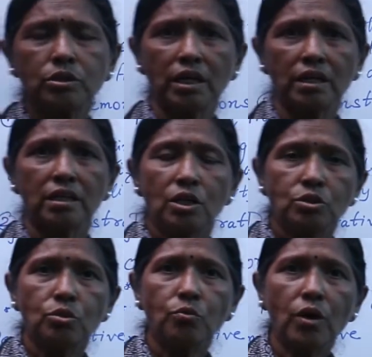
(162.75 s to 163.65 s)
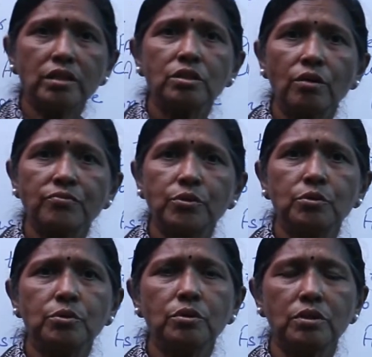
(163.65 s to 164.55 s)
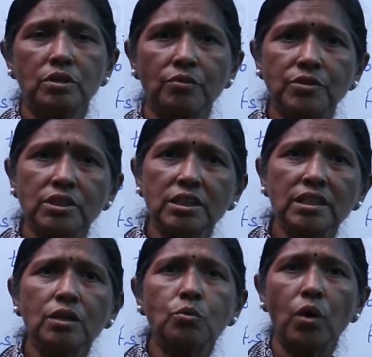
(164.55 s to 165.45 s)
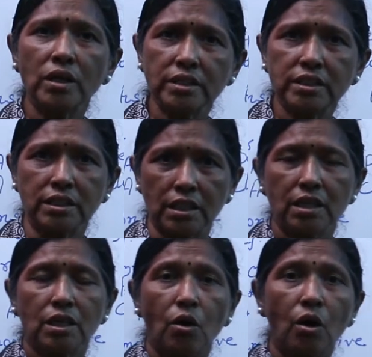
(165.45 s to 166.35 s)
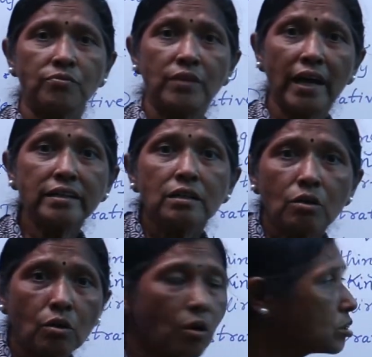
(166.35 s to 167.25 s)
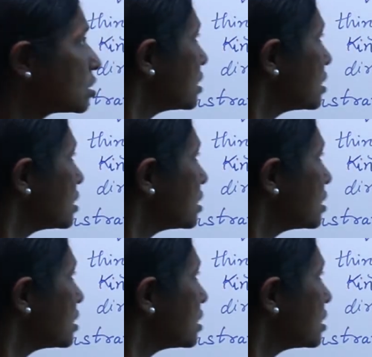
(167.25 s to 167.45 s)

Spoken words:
there. So what you have to do? You have to see the quality of that cloth.